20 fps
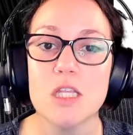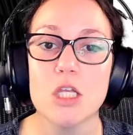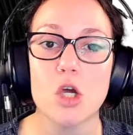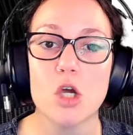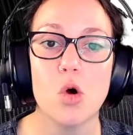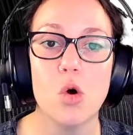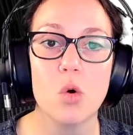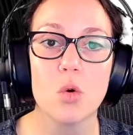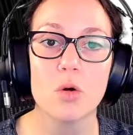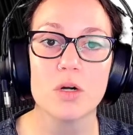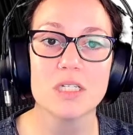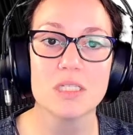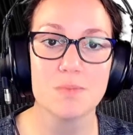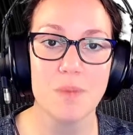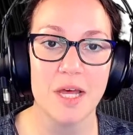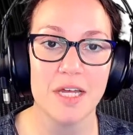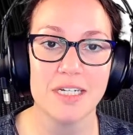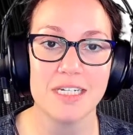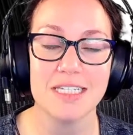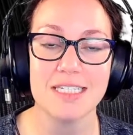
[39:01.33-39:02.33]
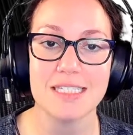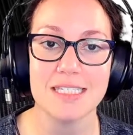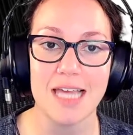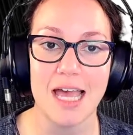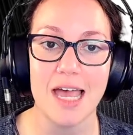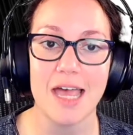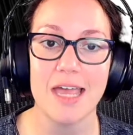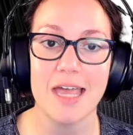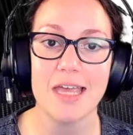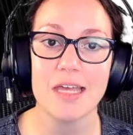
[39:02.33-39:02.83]
corresponding
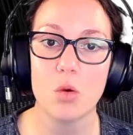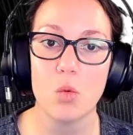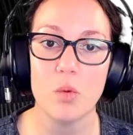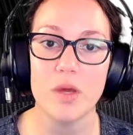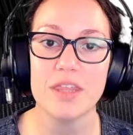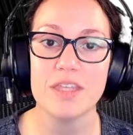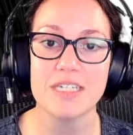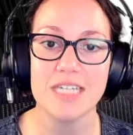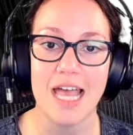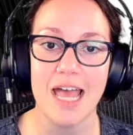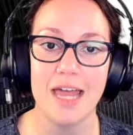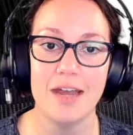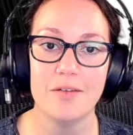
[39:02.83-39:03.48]
side with 10.